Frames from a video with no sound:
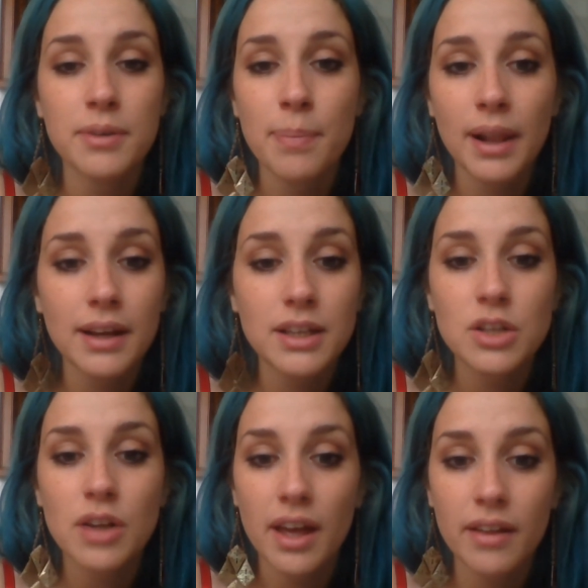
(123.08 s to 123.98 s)
replied
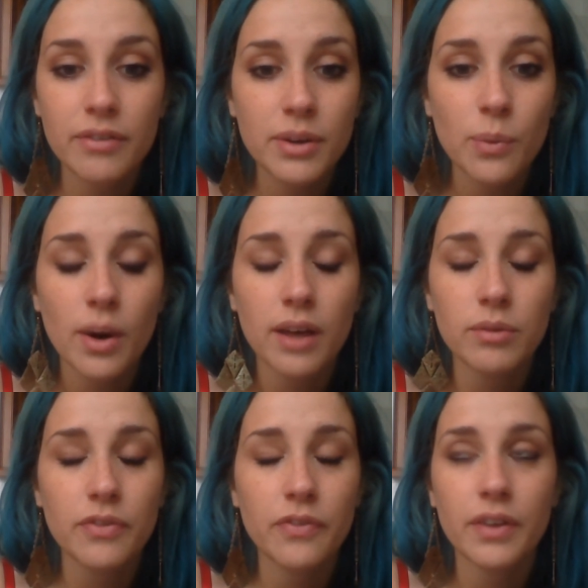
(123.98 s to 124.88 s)
to everyone
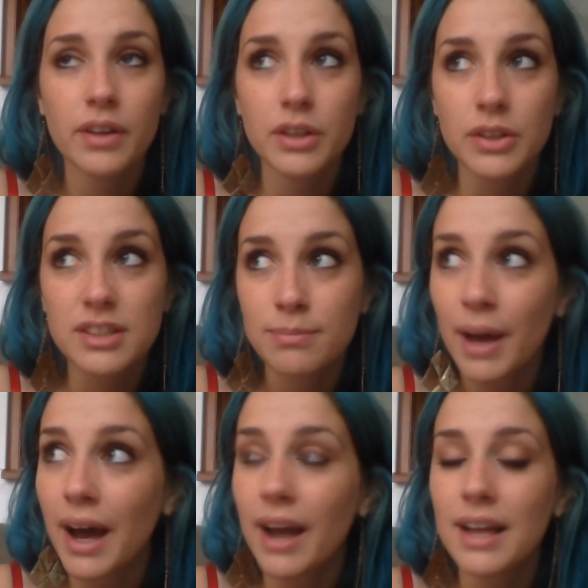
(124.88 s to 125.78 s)
with, you know,
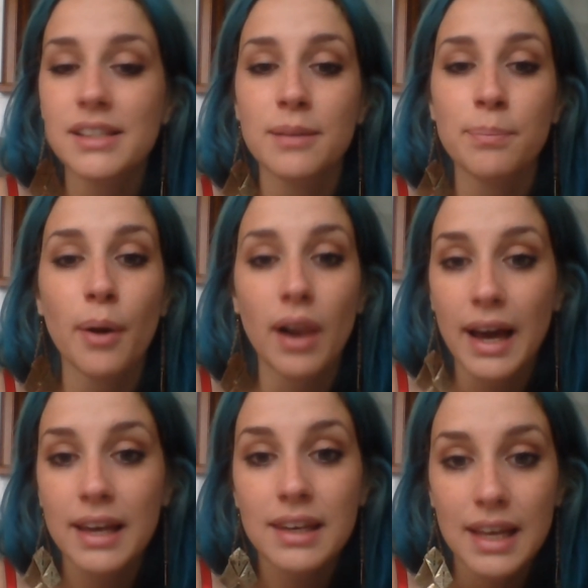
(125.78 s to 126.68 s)
smiles and
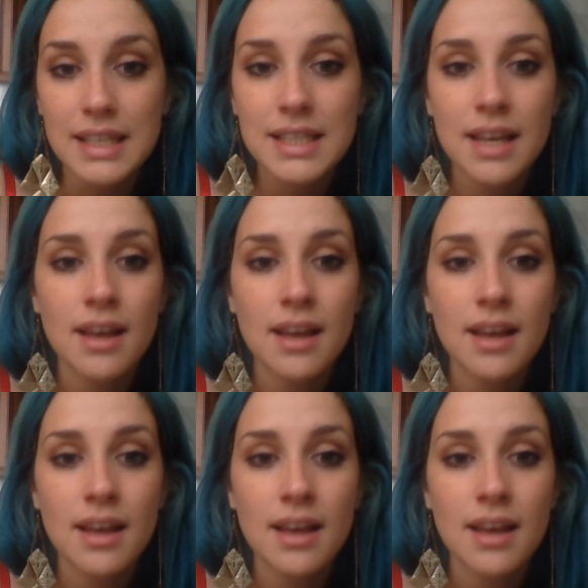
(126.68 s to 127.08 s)
politeness.